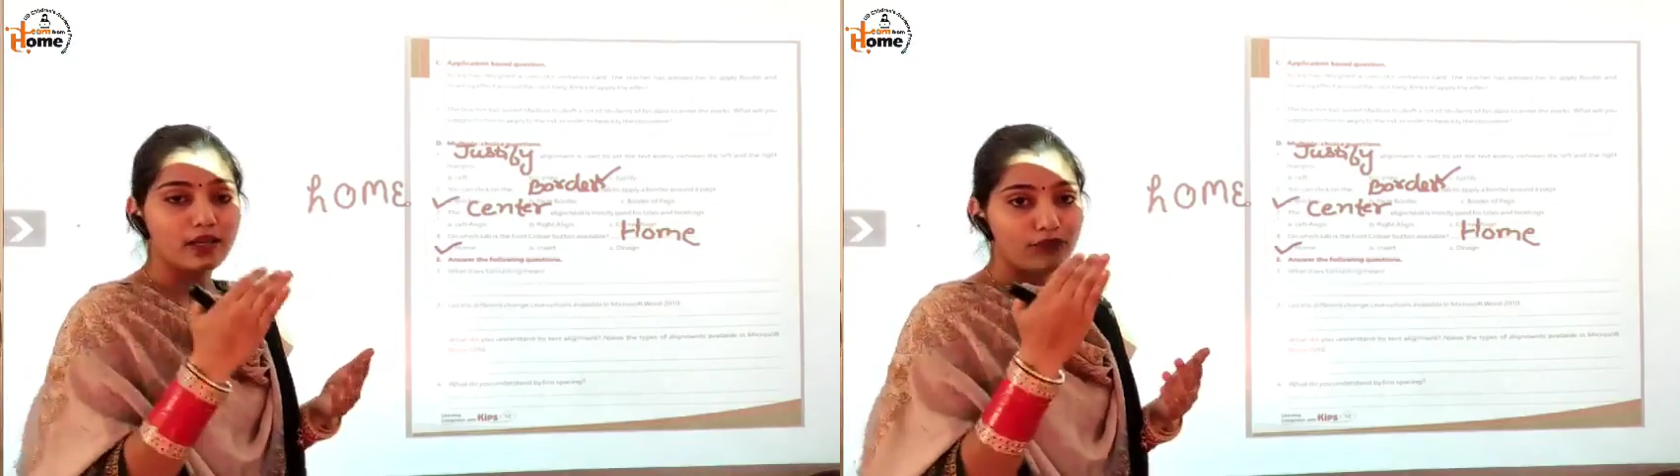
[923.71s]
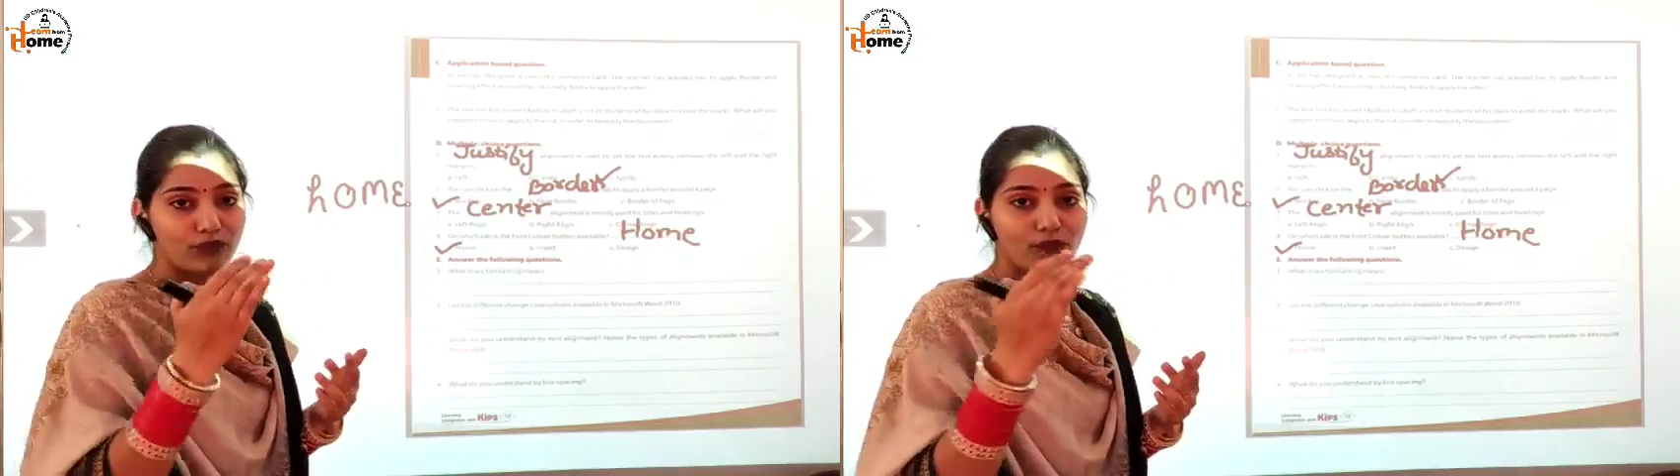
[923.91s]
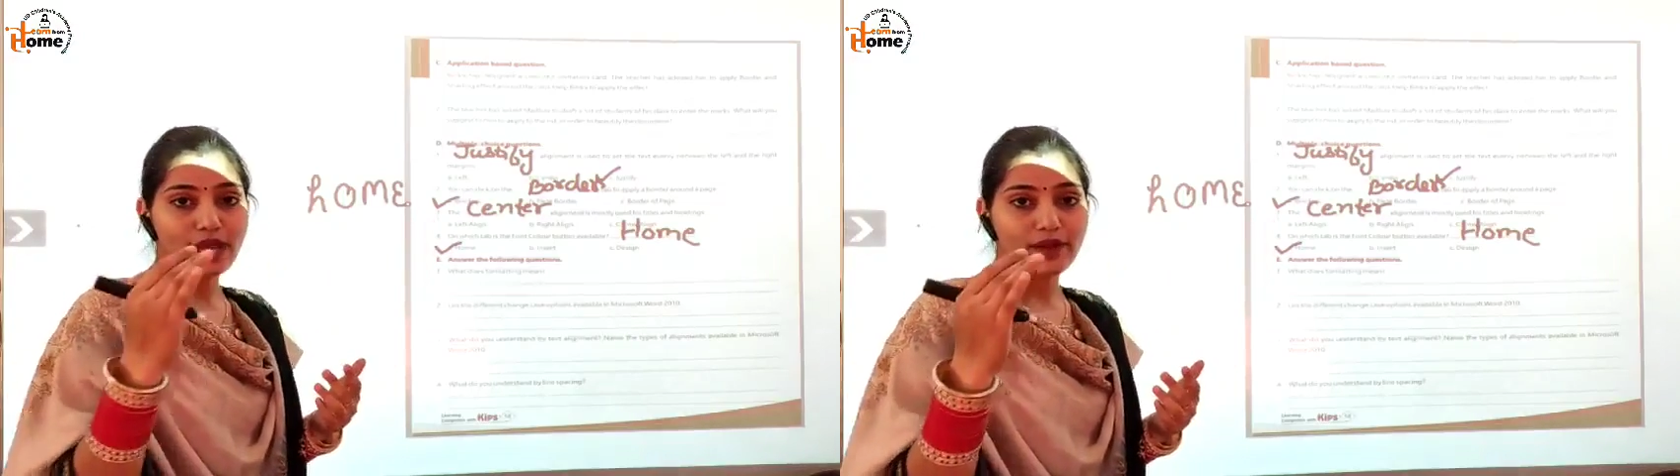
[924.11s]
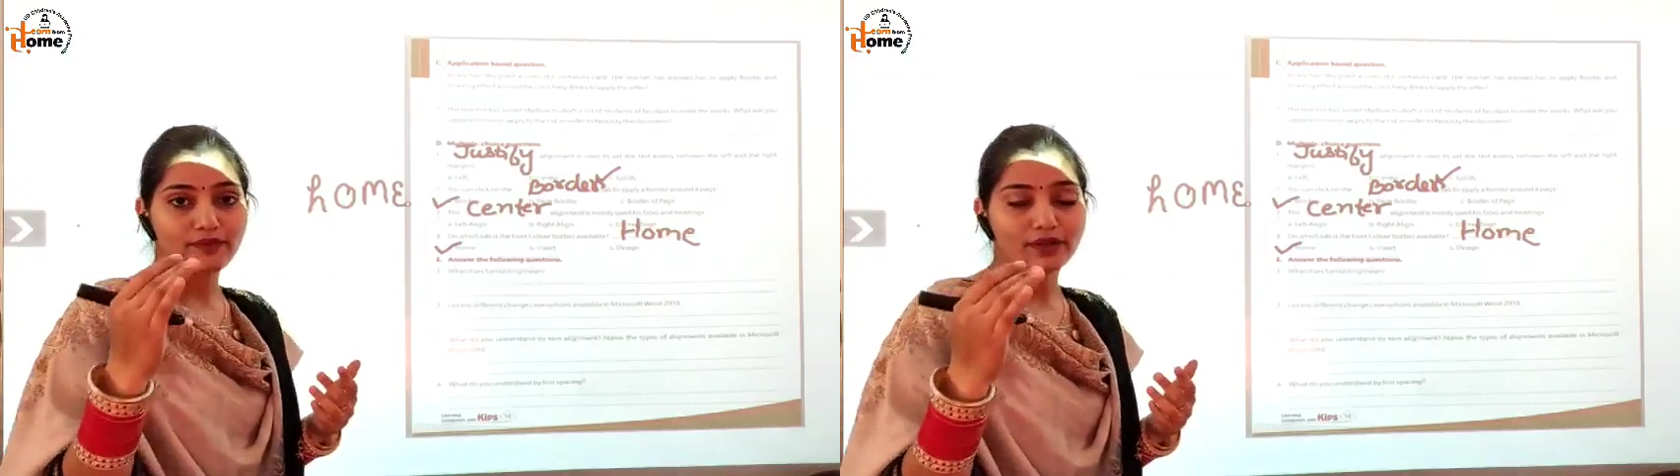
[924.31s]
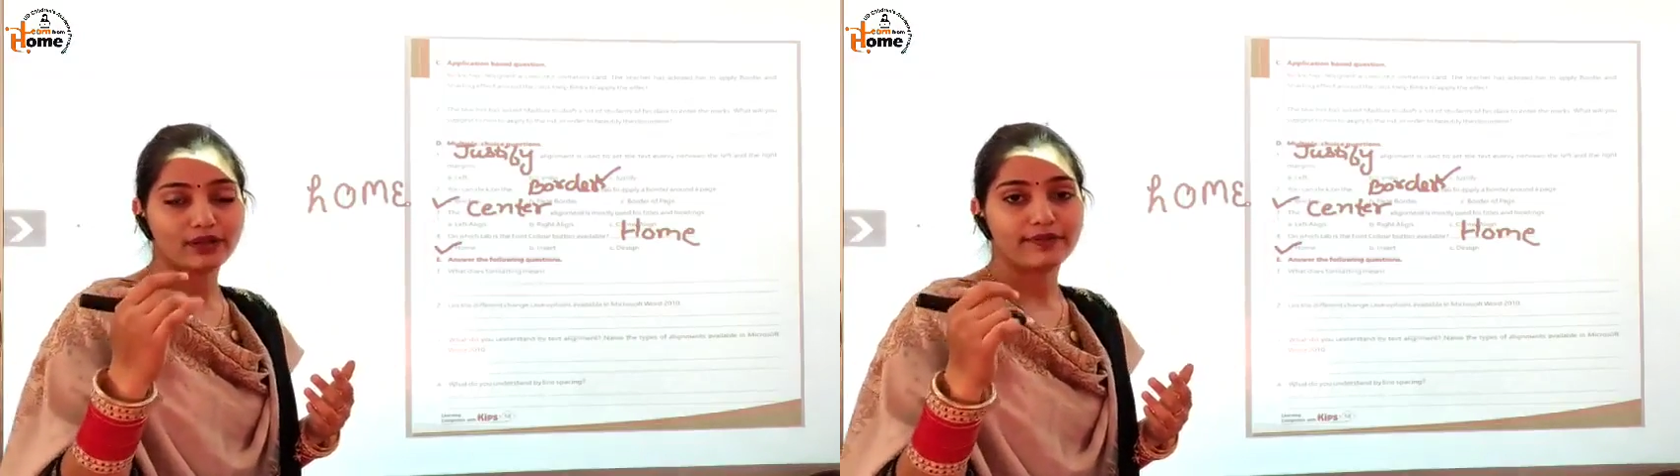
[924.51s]
If you
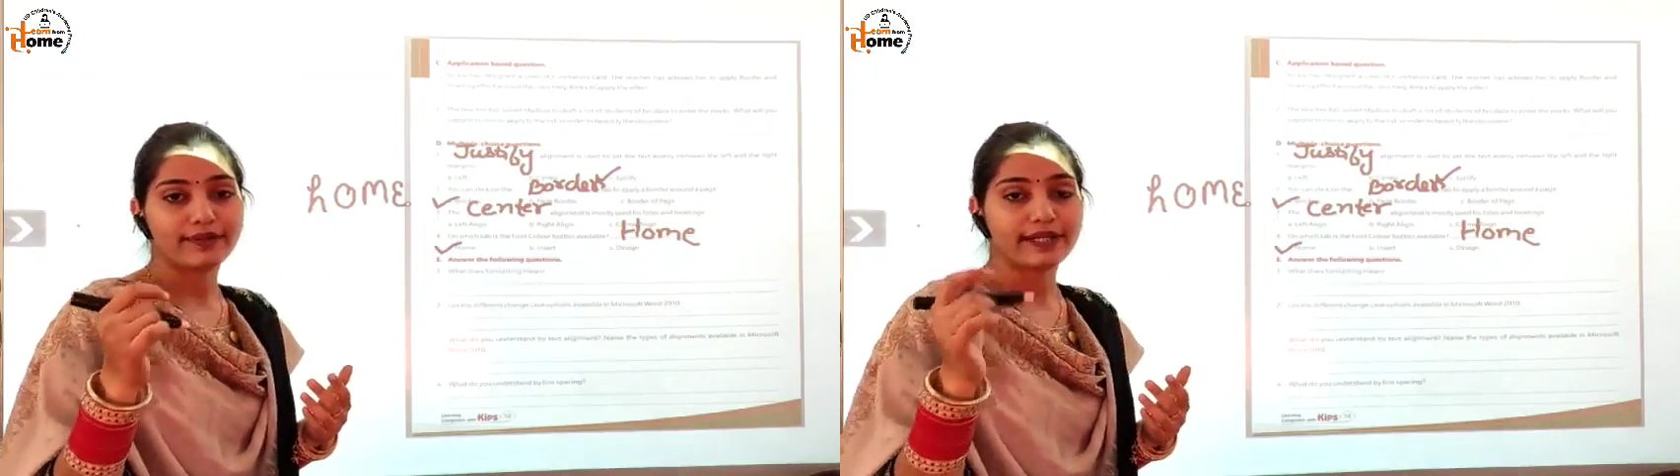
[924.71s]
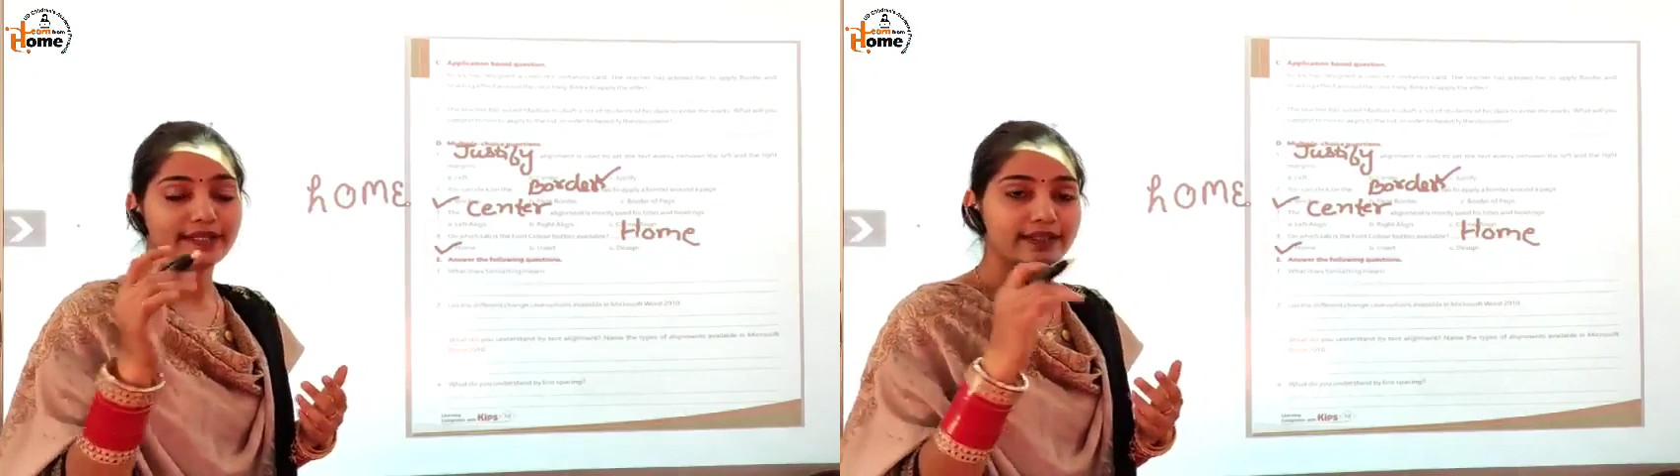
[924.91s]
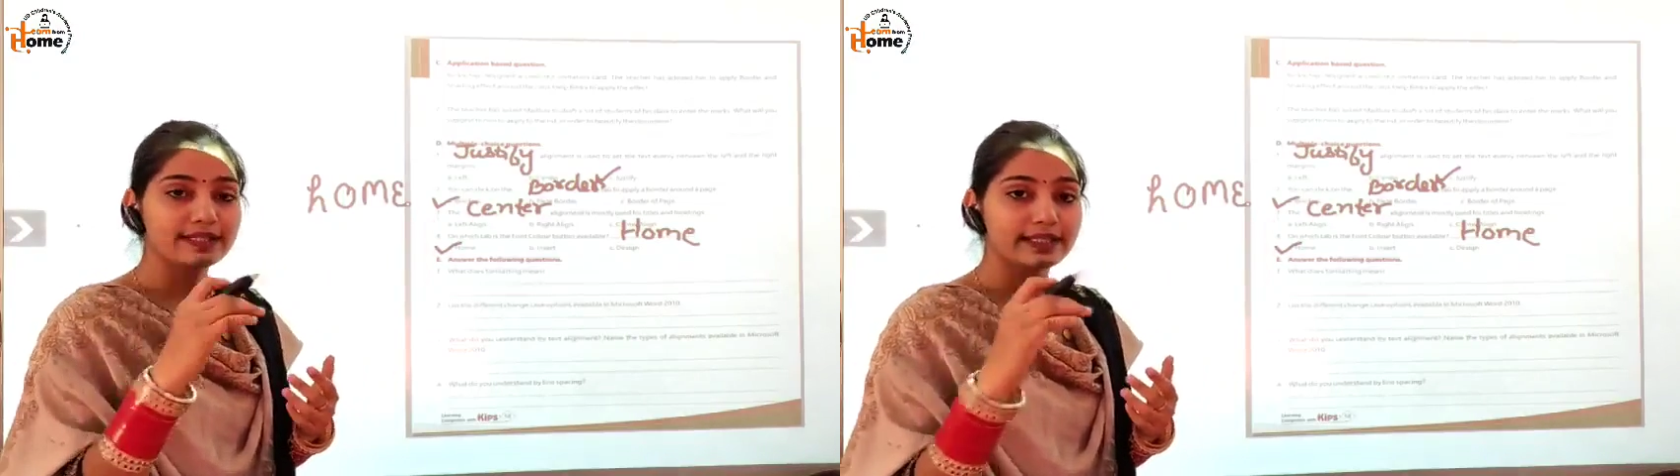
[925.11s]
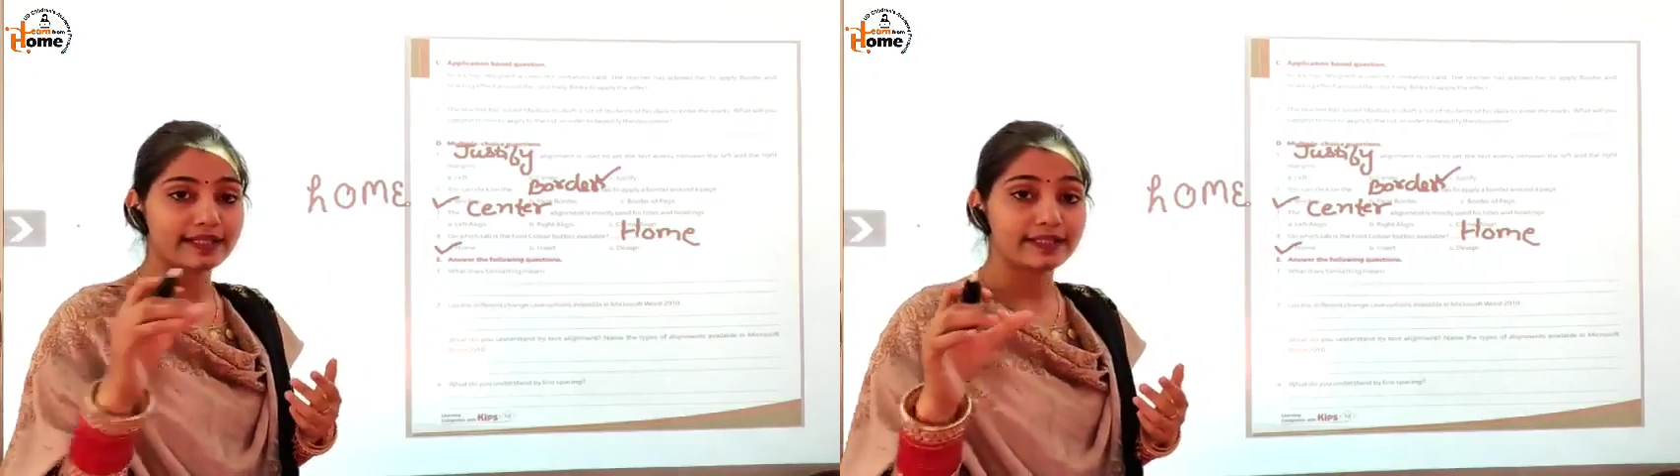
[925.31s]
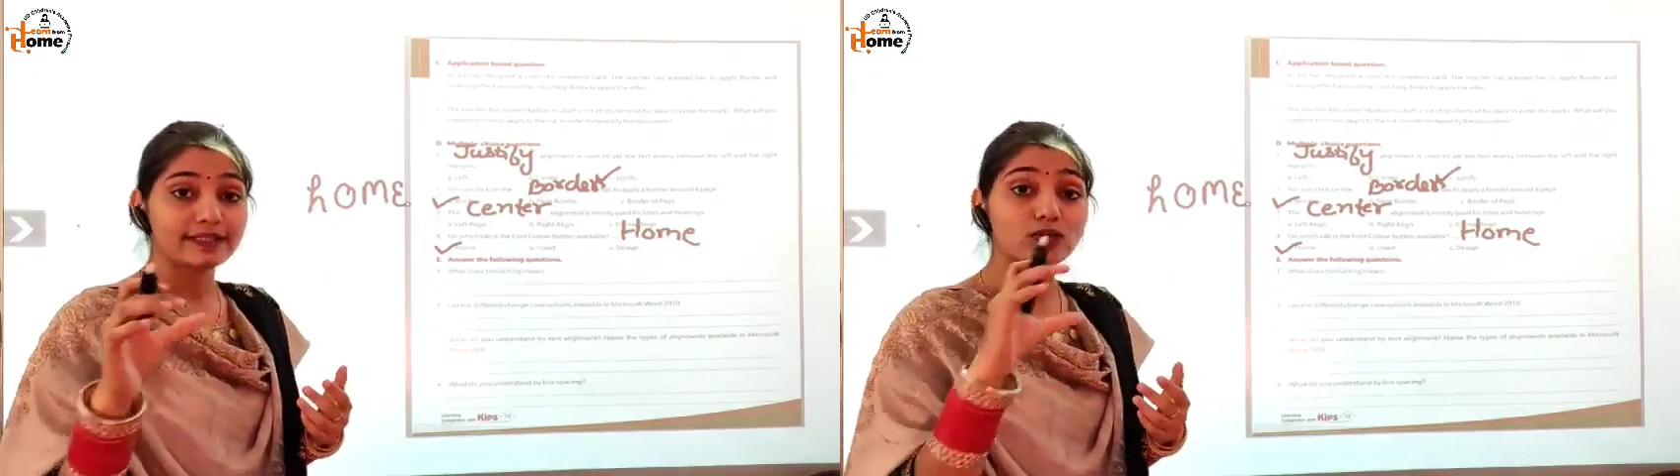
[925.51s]
have written a
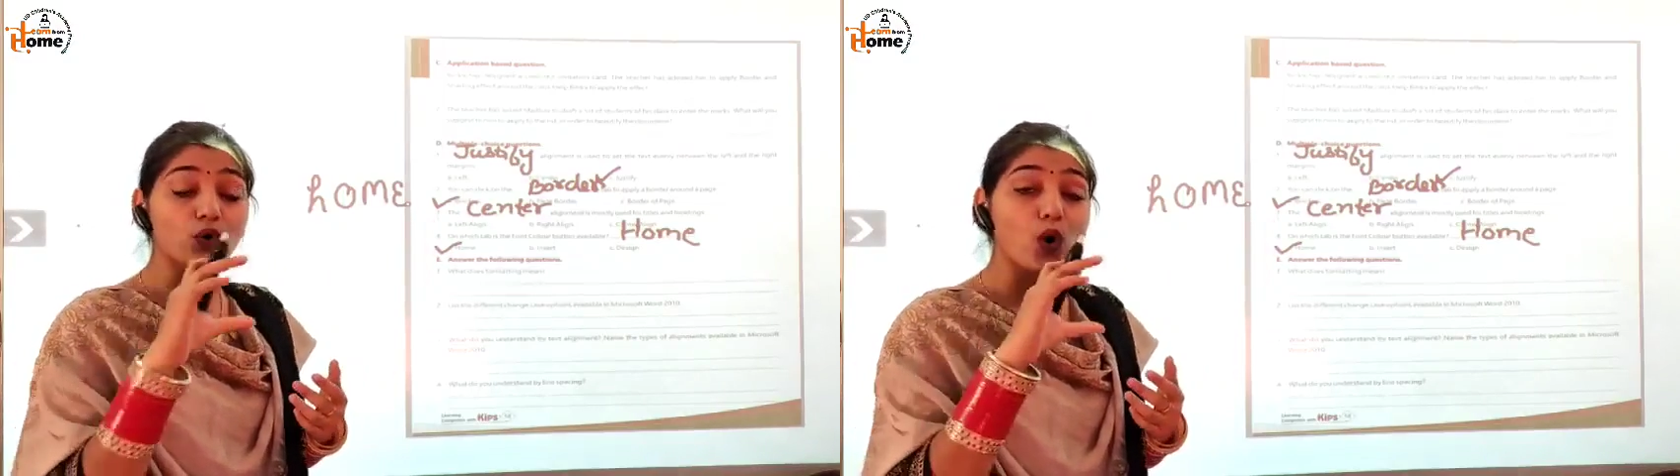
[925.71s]
sentence,